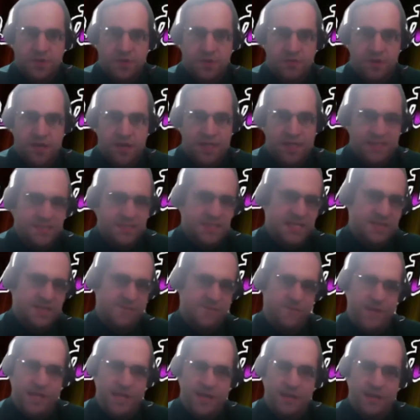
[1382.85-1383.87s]
one, the same
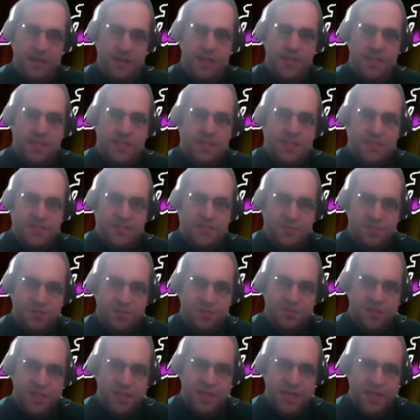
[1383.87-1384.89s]
thing, similar to
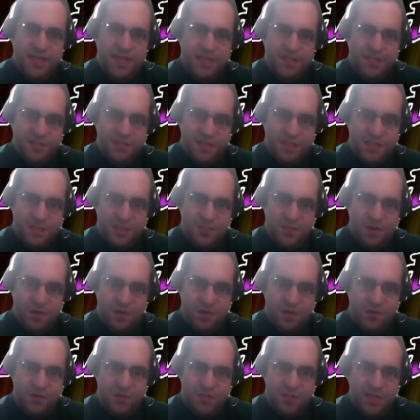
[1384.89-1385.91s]
the Exercise Ball
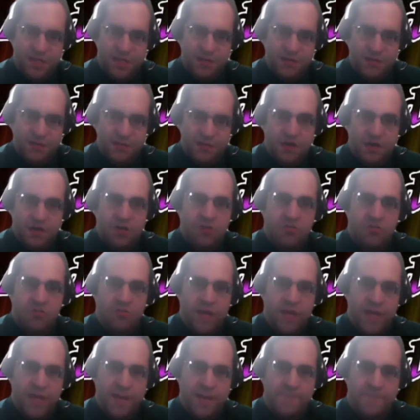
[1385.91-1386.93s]
Challenge,
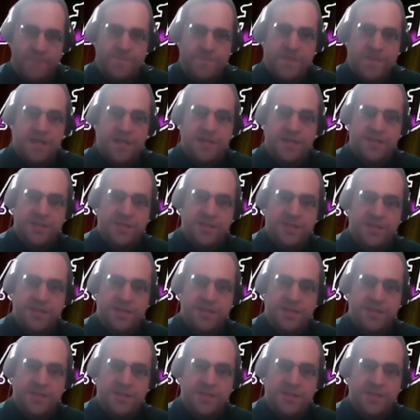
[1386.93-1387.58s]
only you're